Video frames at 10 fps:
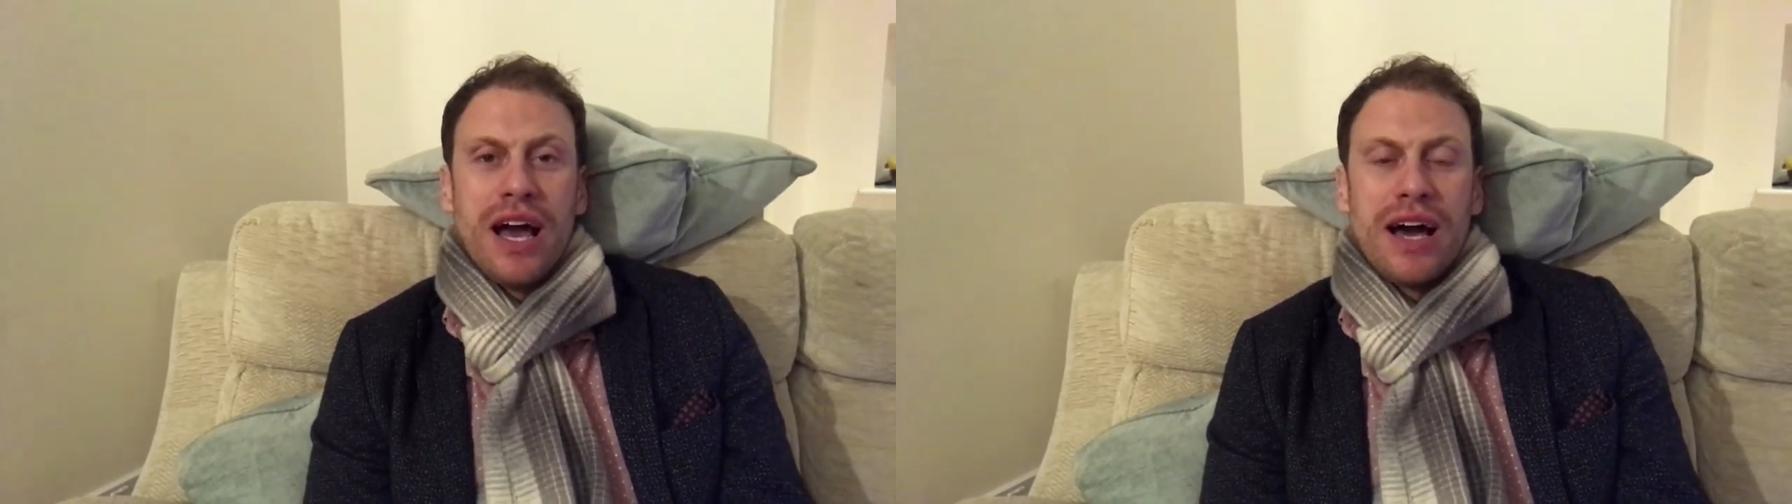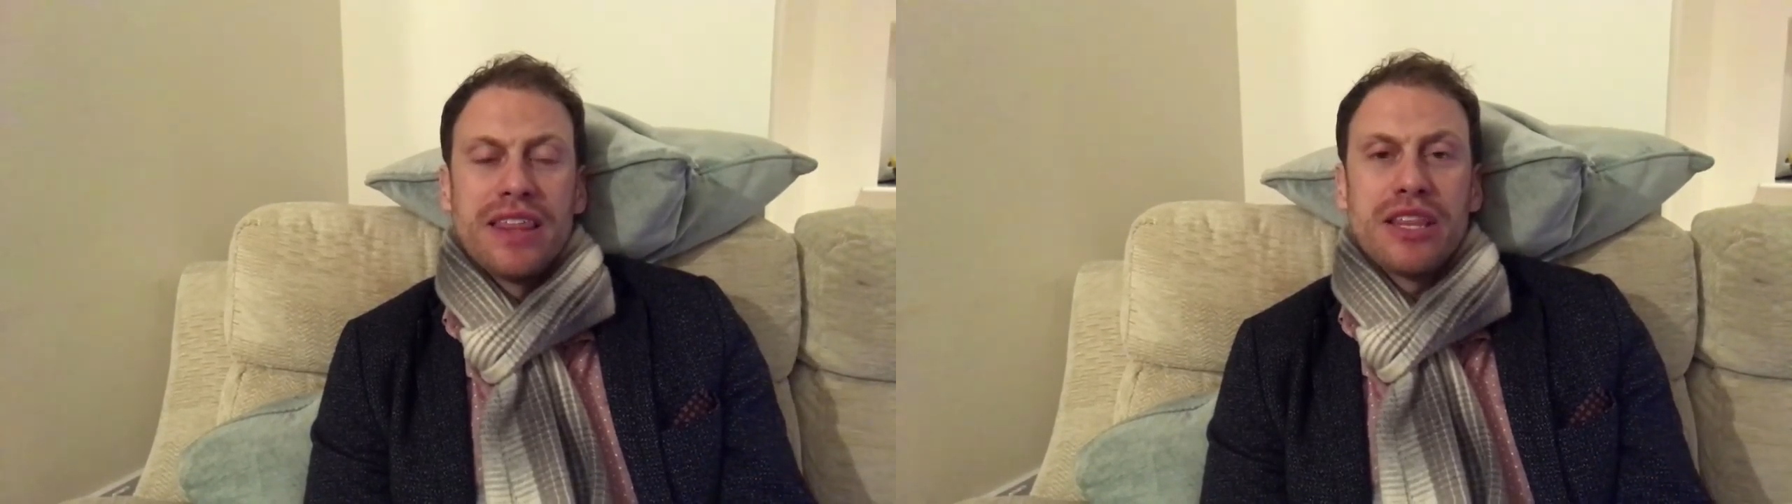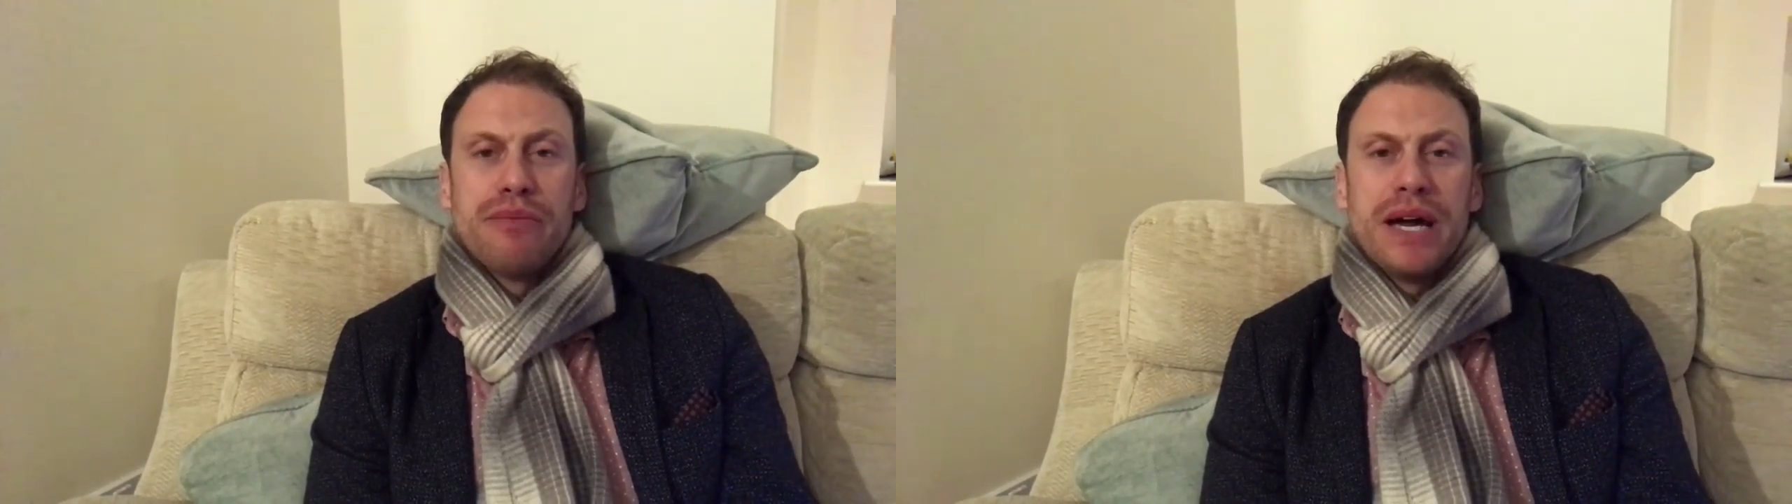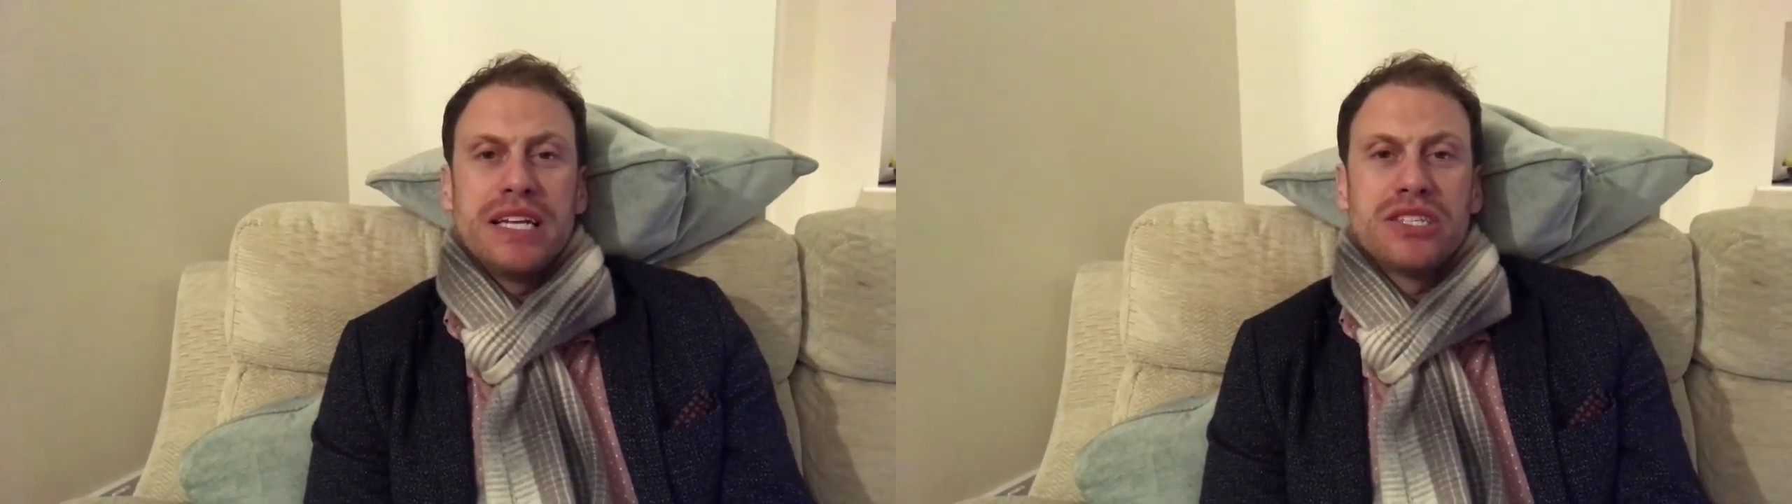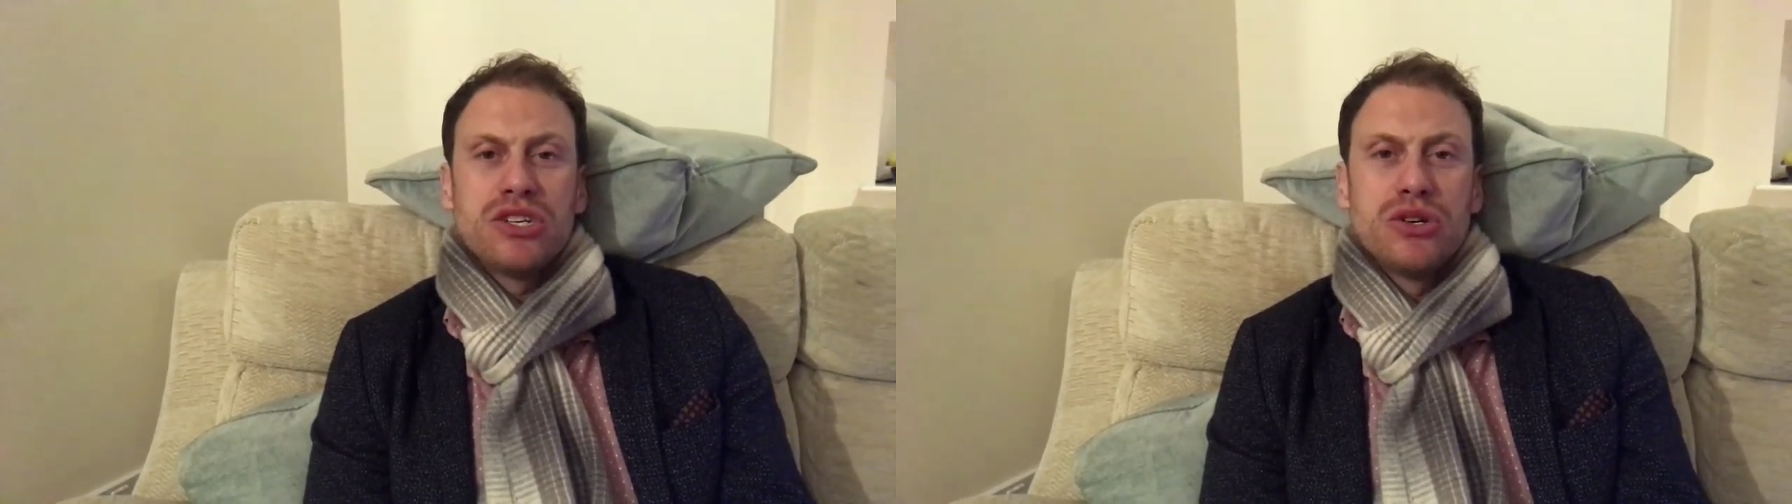I think the
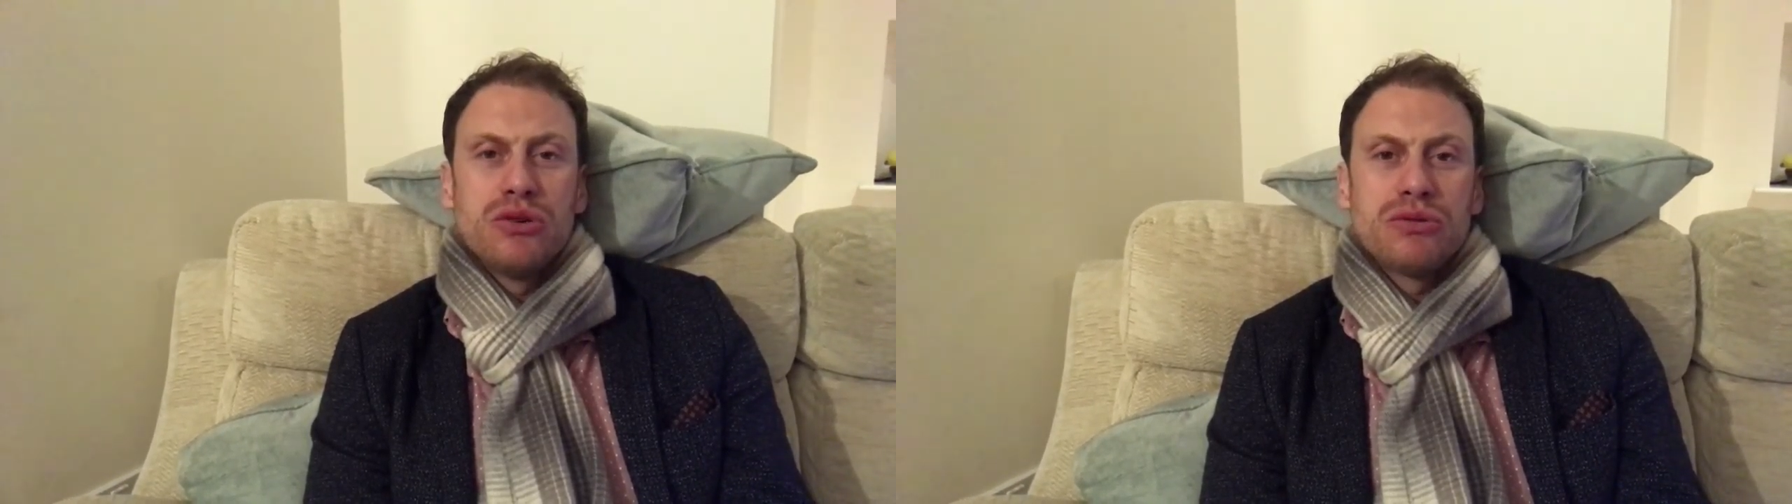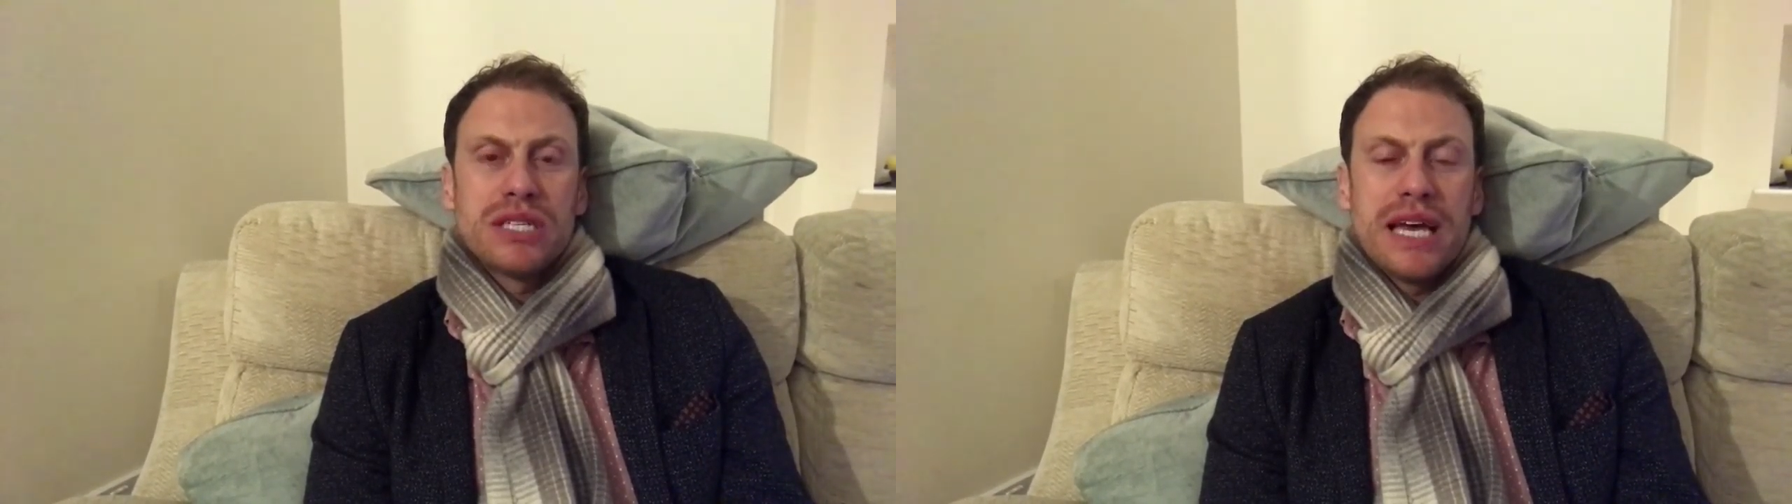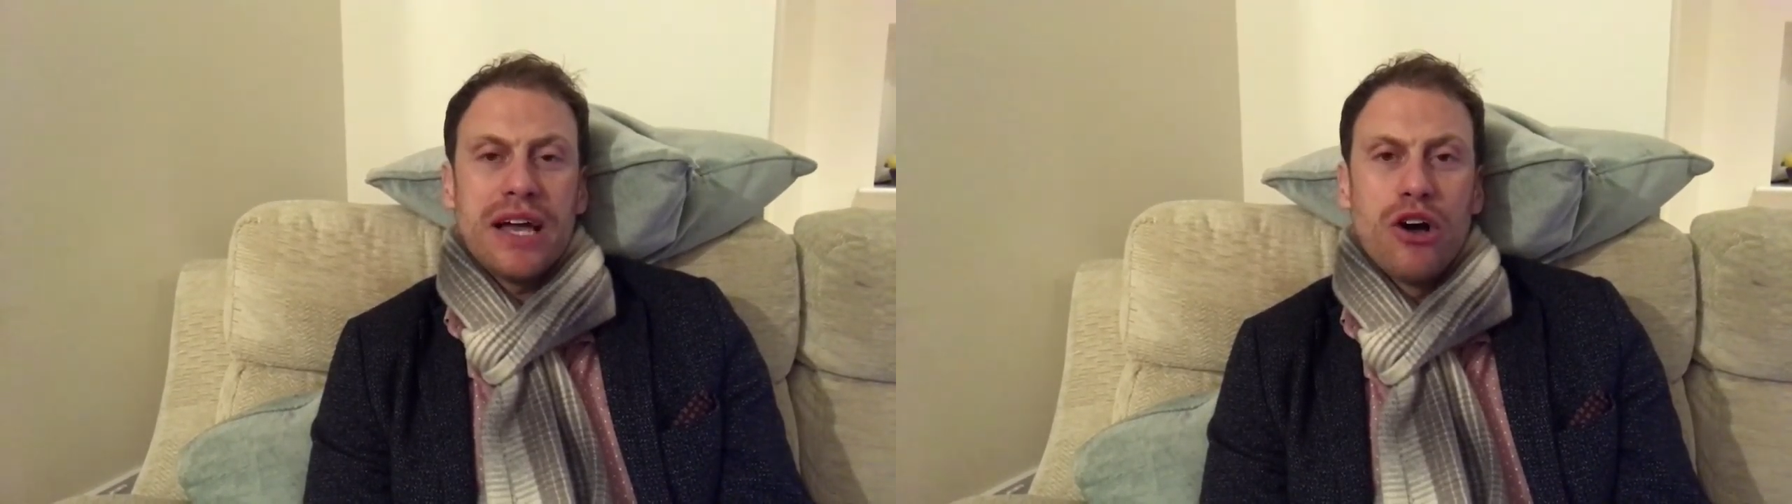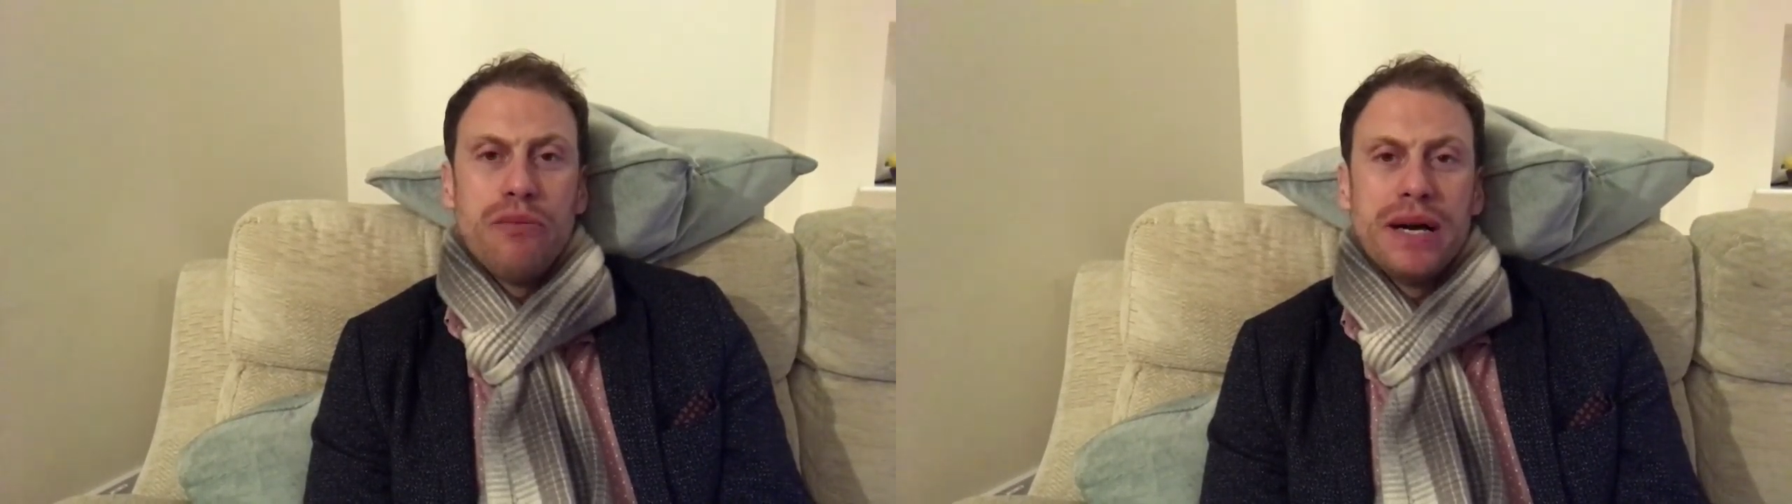main two take-home